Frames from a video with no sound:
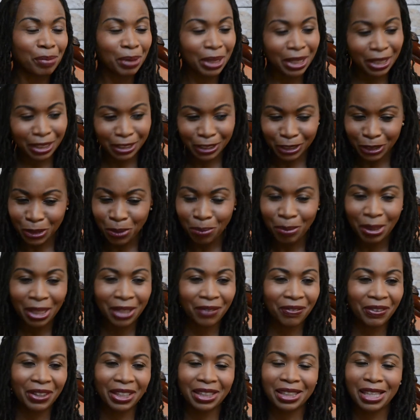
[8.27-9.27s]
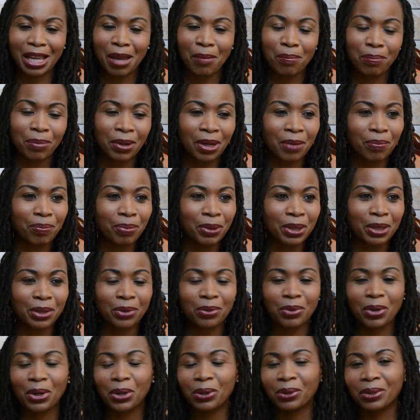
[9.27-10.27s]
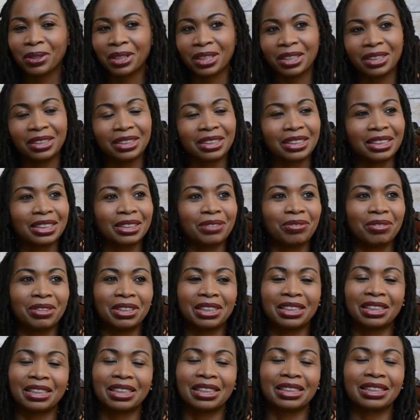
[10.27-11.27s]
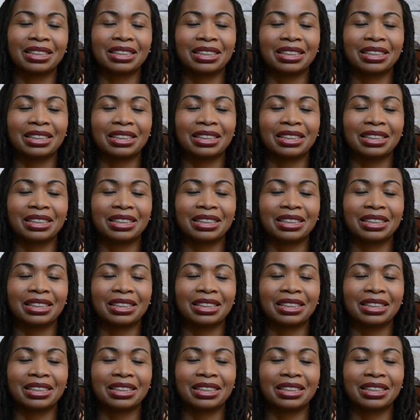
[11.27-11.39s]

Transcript: Because you may have hit that bump in the road and you're just feeling like,